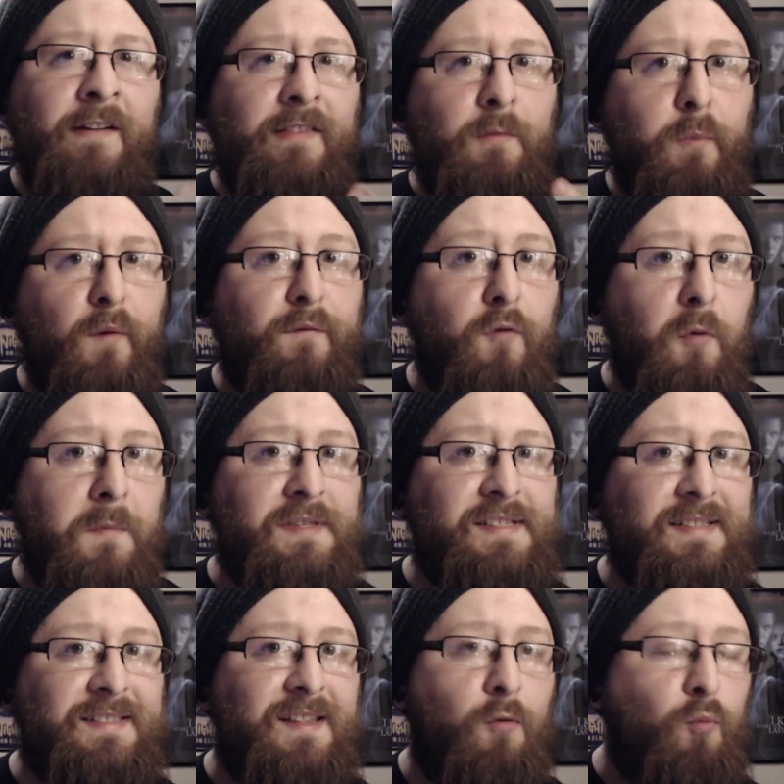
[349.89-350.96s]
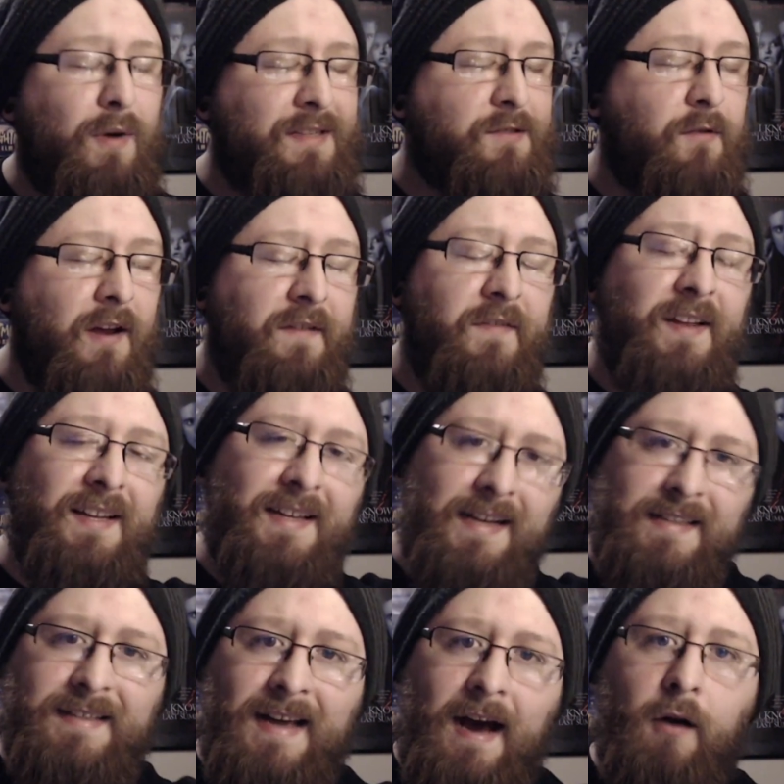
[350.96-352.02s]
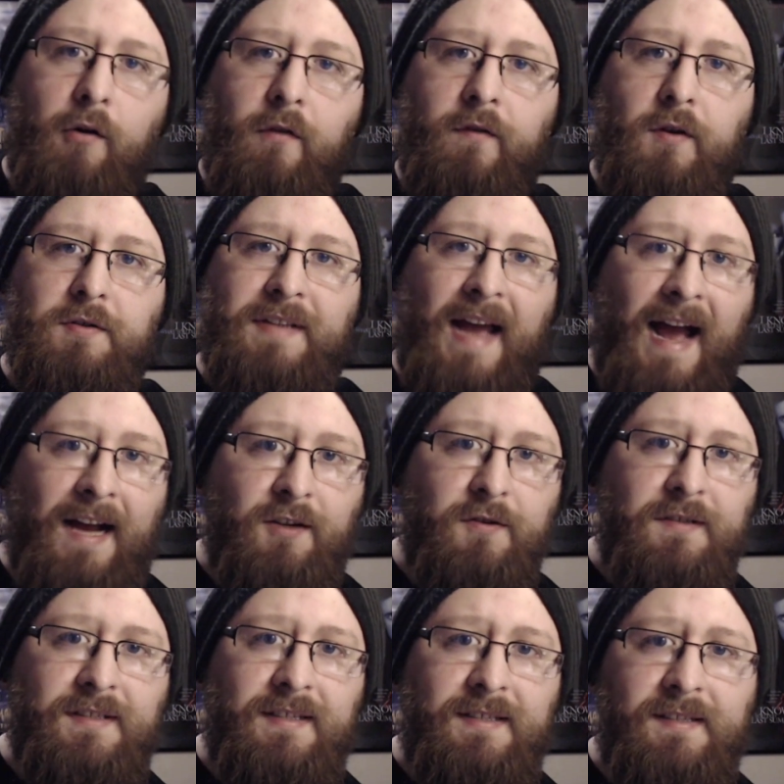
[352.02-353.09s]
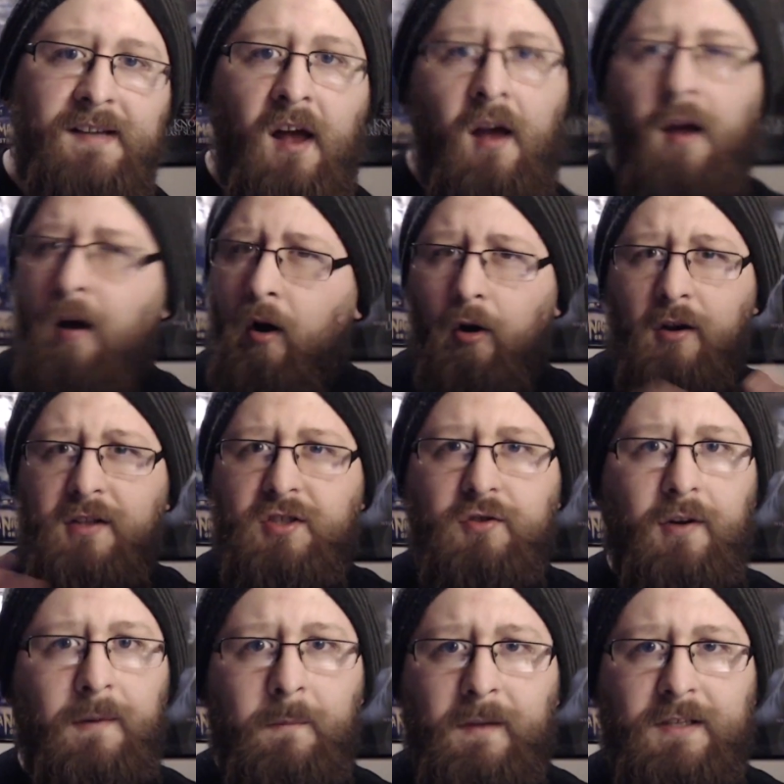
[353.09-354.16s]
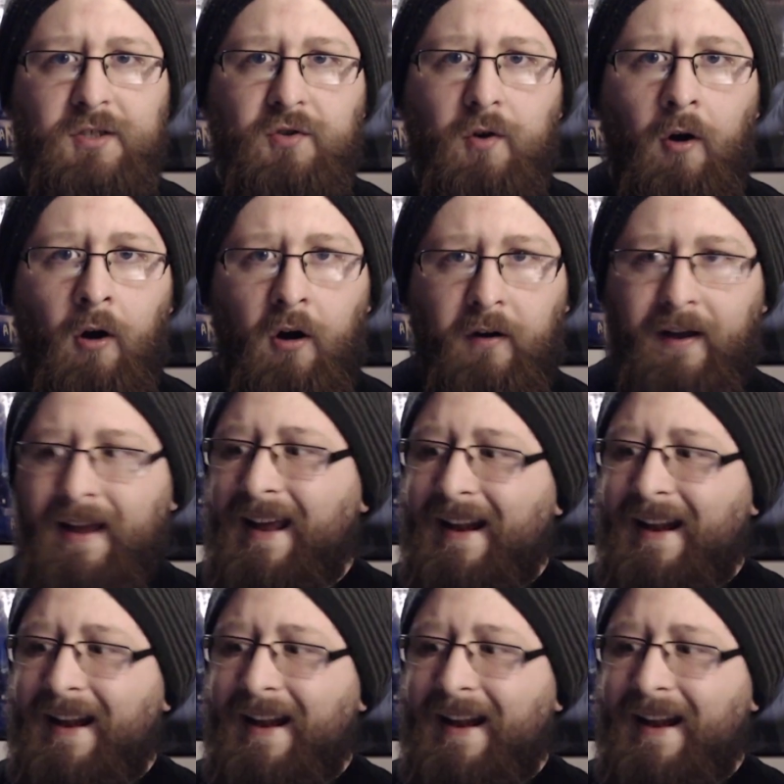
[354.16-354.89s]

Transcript: the performances that Wes Craven gets out of those actresses are extremely strong,